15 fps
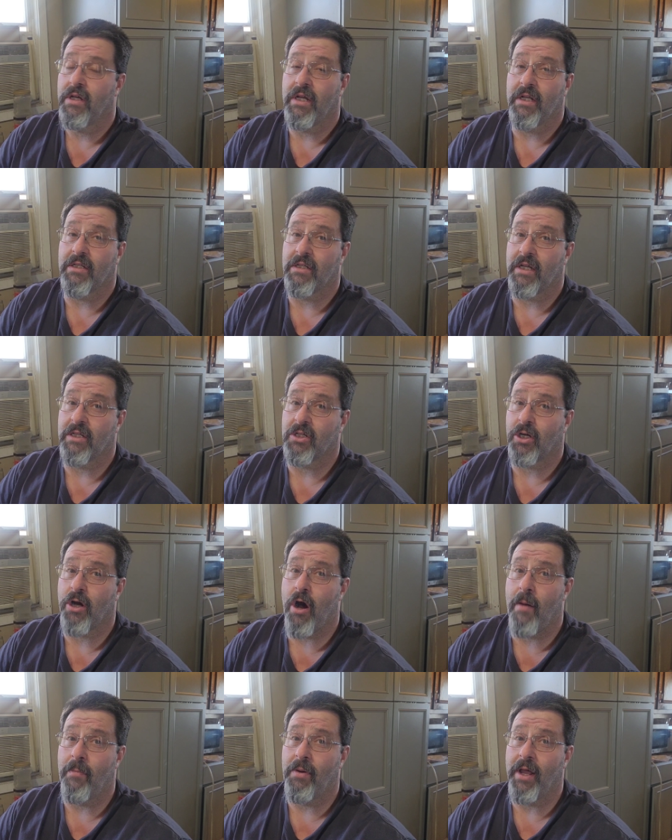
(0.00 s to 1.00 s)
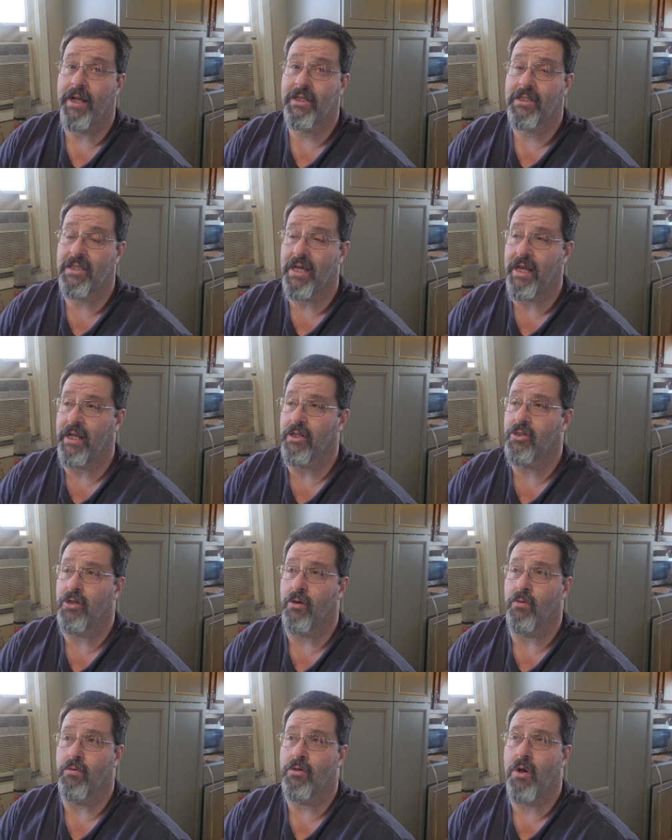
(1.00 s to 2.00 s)
It's a complex thing,
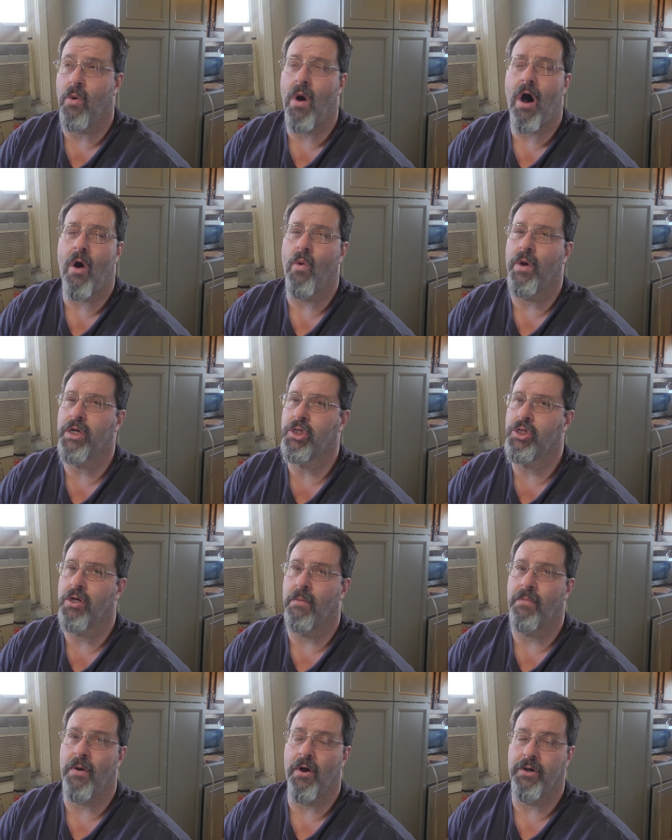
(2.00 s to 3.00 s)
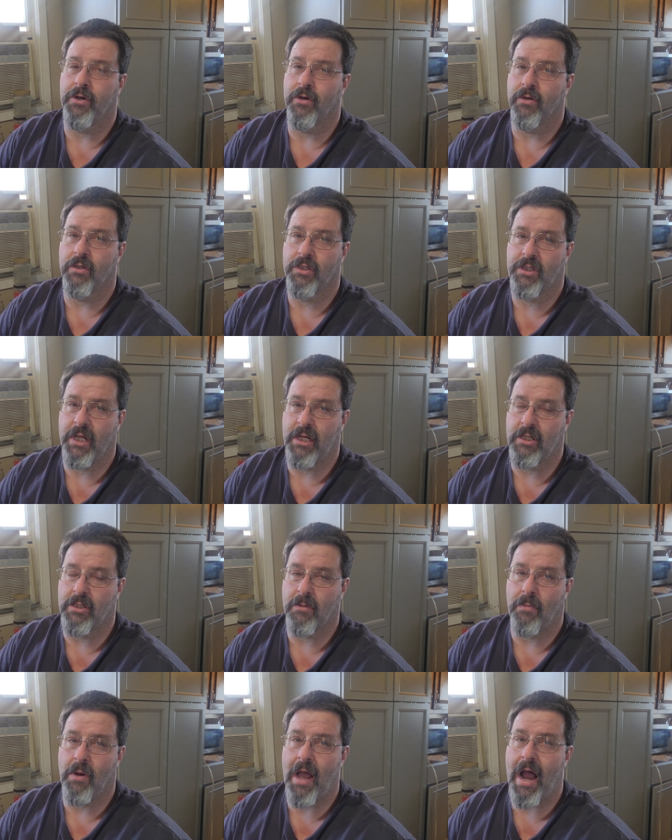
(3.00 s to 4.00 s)
so don't always jump on your seed
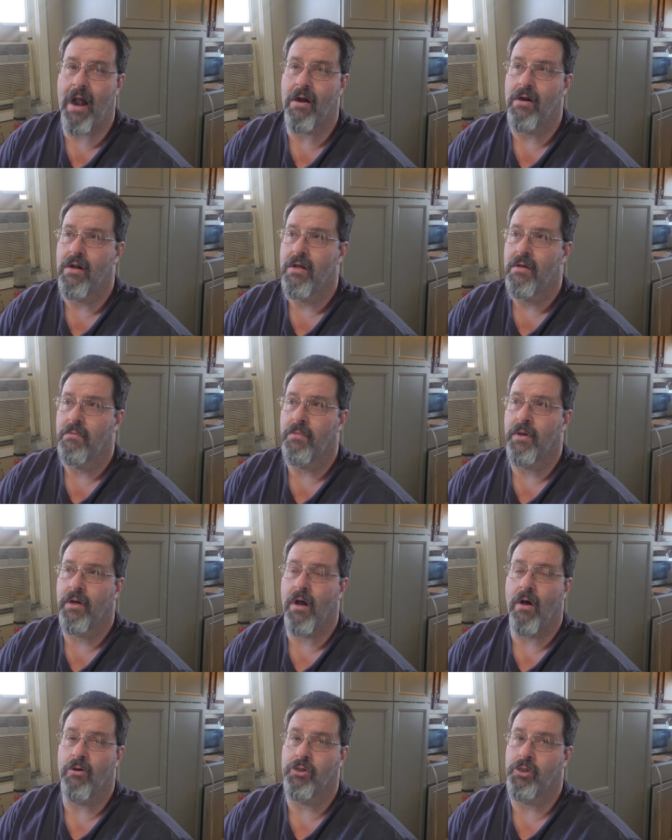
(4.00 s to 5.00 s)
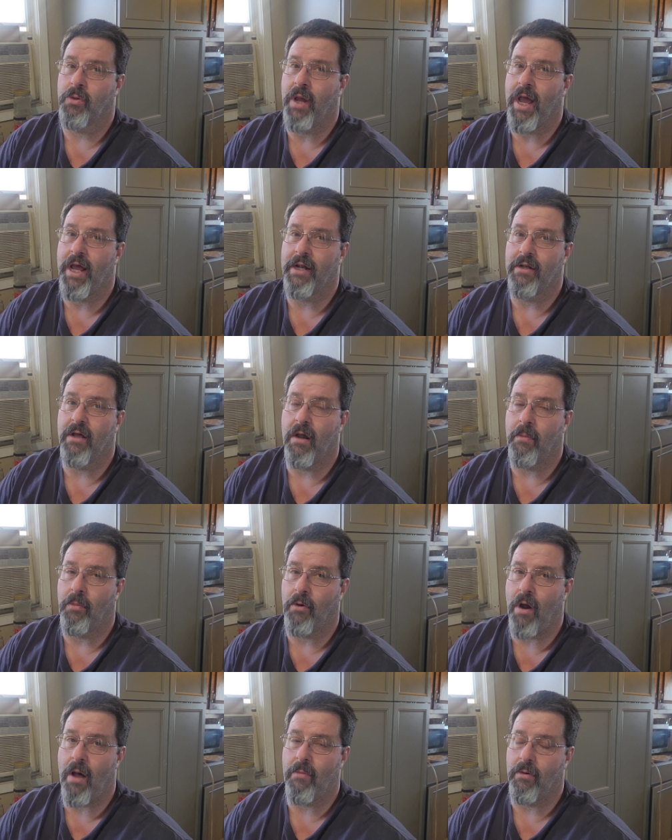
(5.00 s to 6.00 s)
supplier because you had a
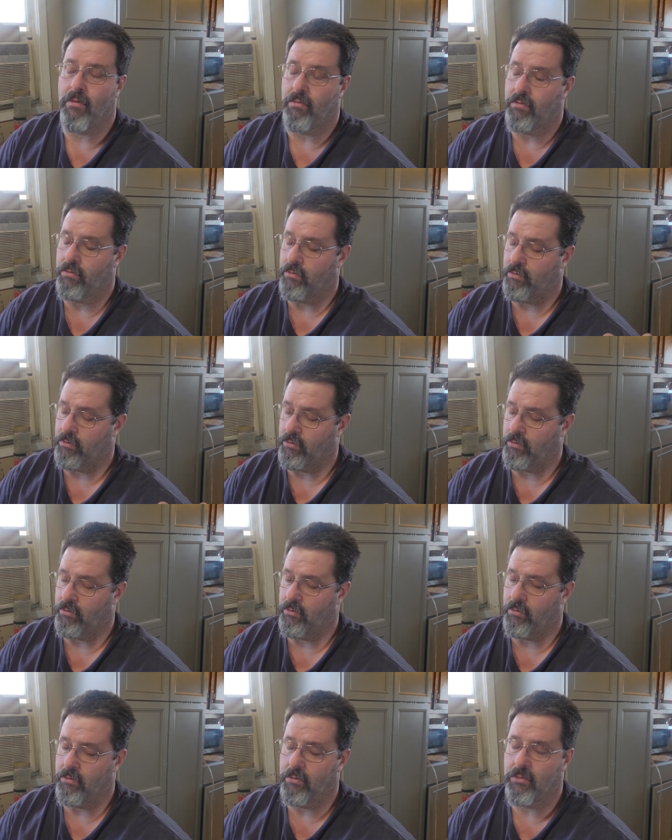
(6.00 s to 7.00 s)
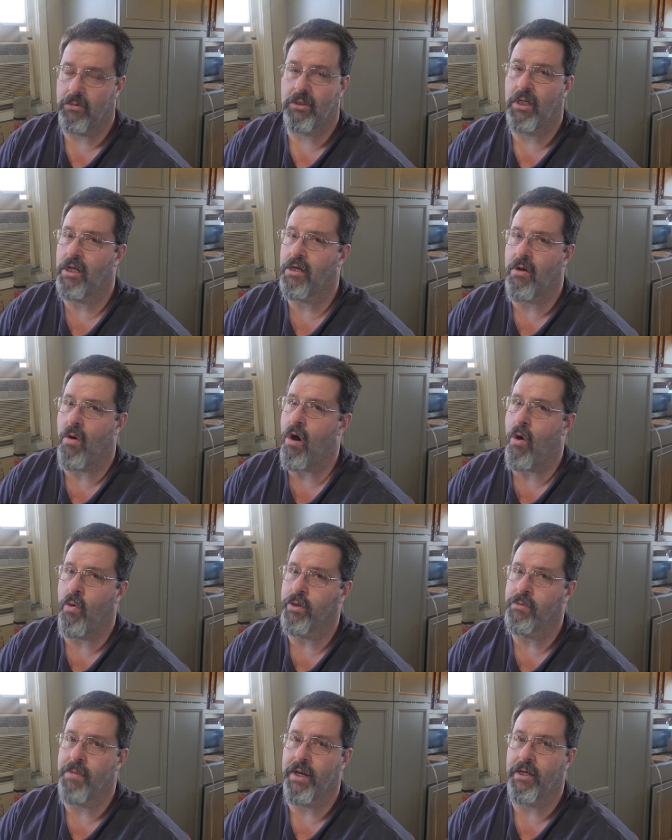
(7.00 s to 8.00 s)
problem. It don't
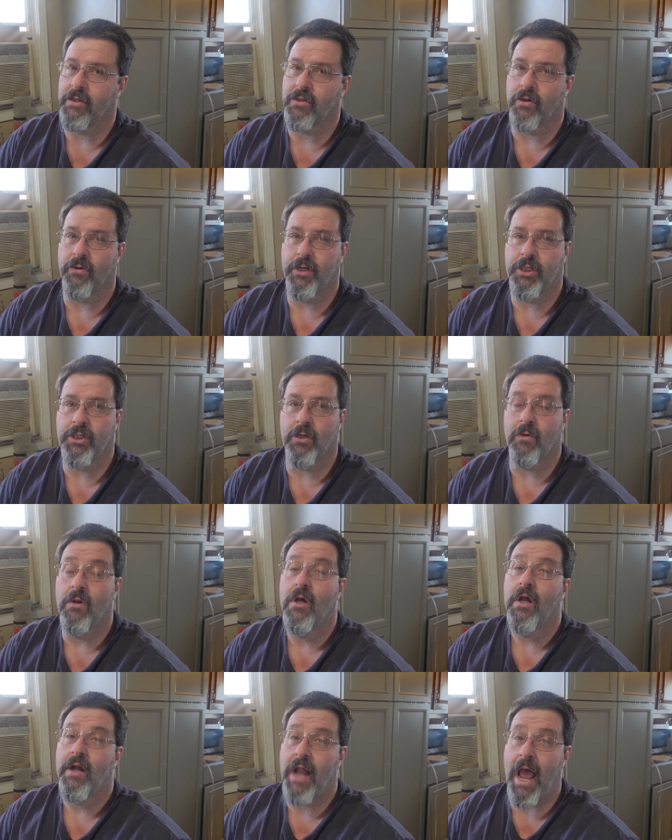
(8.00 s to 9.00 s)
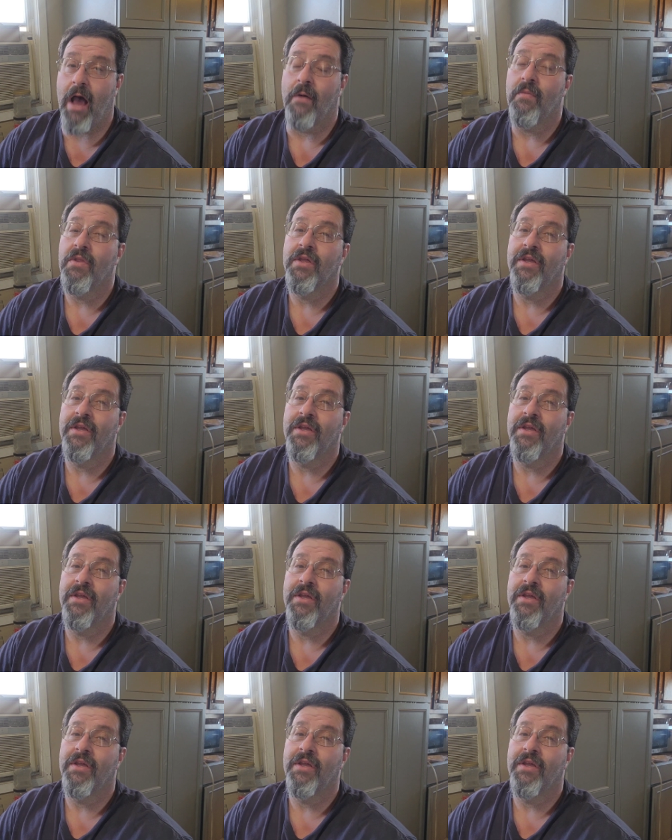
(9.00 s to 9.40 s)
always mean it's their issue. Now,